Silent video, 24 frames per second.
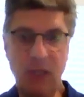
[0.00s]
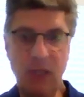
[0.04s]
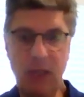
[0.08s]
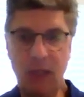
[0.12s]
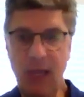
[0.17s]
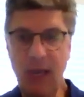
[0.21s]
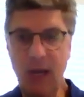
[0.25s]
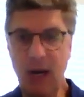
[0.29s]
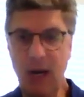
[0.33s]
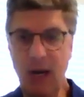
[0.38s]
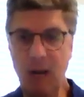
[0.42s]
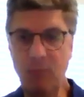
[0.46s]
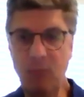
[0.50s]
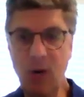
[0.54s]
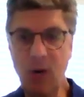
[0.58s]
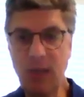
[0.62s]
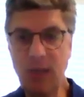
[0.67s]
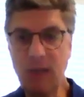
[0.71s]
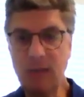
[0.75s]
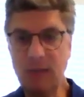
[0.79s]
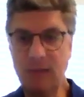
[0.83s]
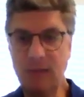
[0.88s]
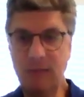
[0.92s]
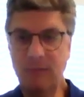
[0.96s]
that land on
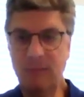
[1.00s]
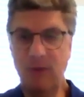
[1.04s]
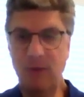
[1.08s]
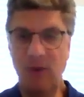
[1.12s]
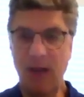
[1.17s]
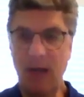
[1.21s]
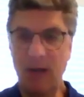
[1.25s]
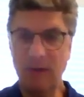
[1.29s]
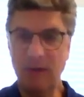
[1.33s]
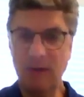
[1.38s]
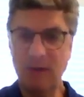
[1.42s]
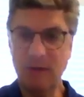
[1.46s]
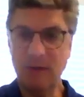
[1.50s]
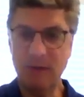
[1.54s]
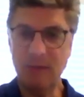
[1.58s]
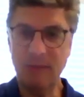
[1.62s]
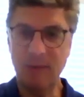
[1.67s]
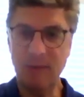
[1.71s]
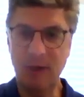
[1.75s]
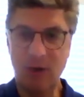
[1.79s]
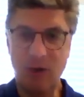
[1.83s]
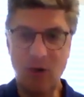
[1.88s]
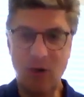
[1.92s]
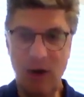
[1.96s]
bricks do not
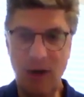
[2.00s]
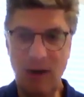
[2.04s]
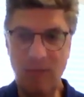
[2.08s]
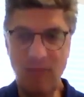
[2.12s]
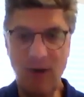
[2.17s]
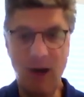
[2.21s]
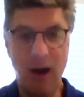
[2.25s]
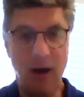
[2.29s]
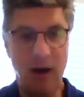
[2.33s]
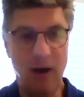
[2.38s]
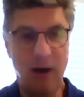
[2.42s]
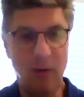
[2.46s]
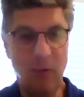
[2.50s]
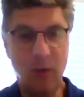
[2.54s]
get caught on fire.